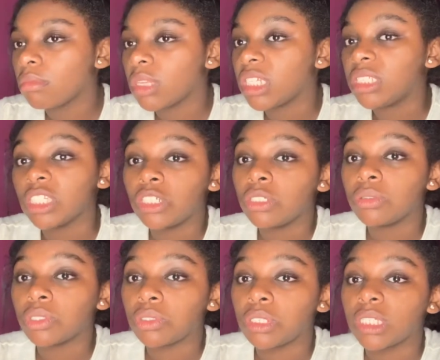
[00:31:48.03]
ditch you
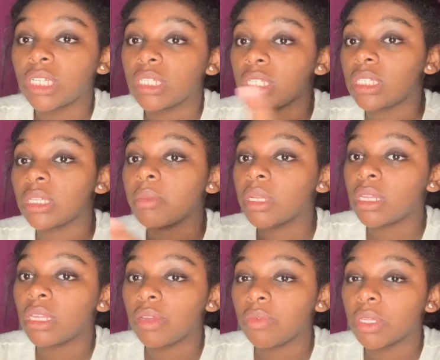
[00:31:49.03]
as soon as they see somebody
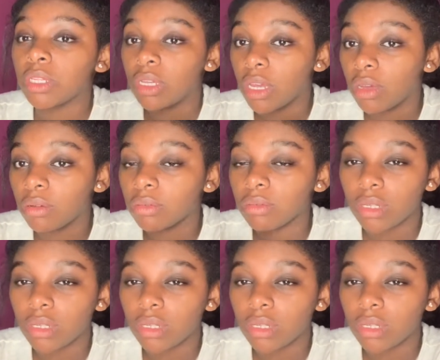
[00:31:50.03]
that they really know,